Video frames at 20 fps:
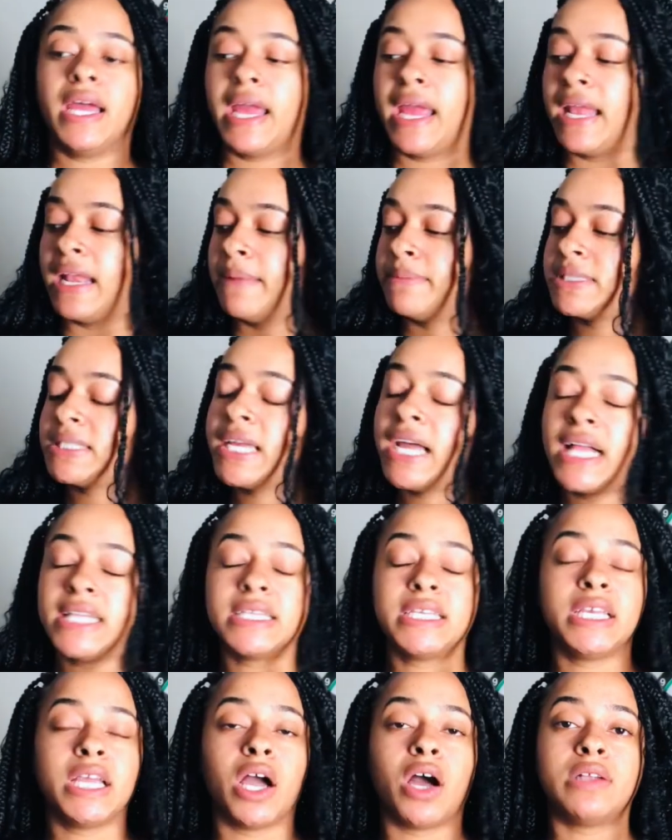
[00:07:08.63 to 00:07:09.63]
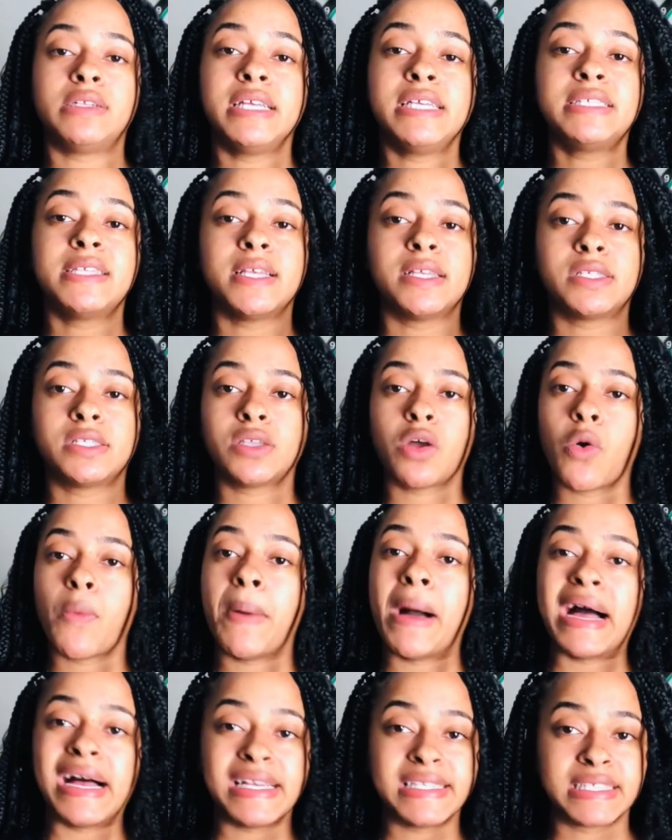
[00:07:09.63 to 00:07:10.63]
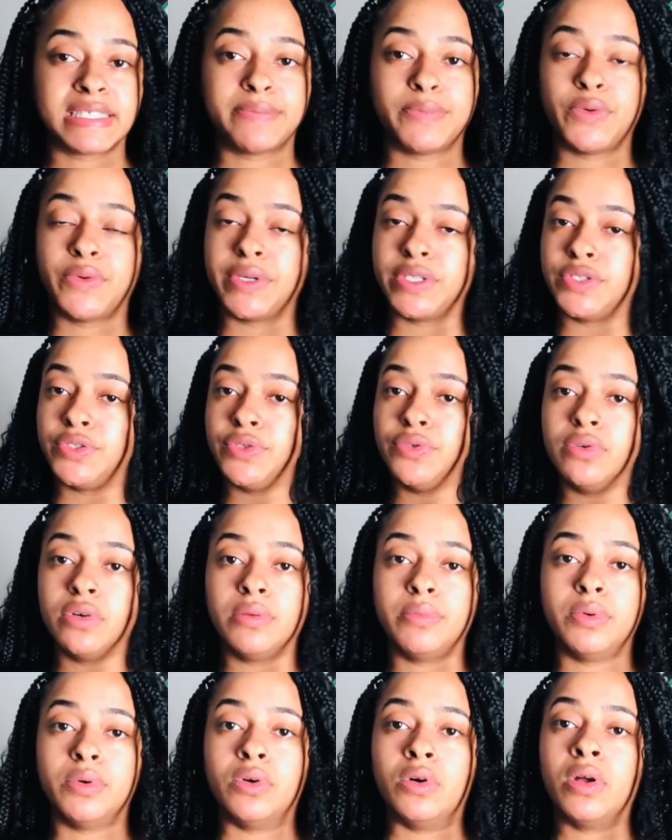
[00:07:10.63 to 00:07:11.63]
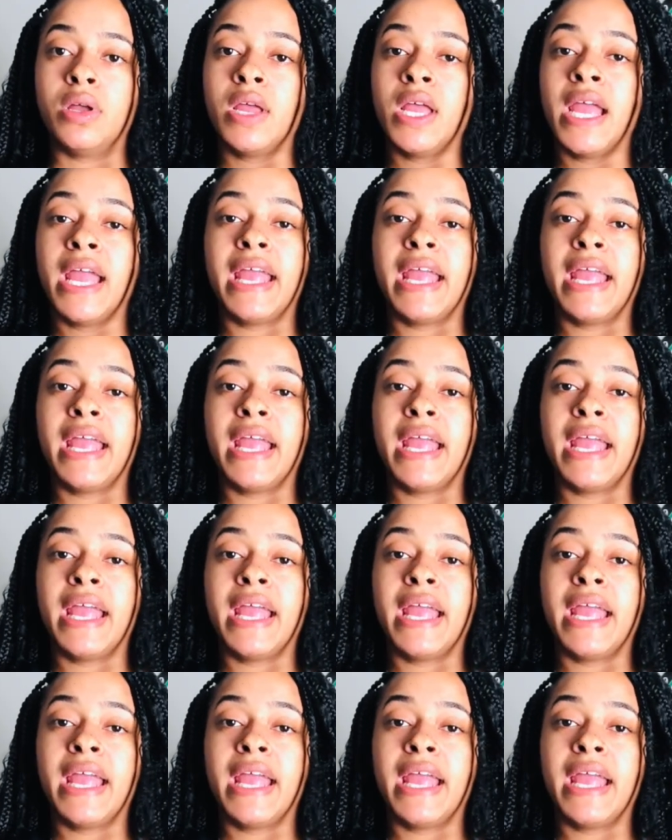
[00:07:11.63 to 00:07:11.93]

And I'm telling y'all, this is so possible and doable.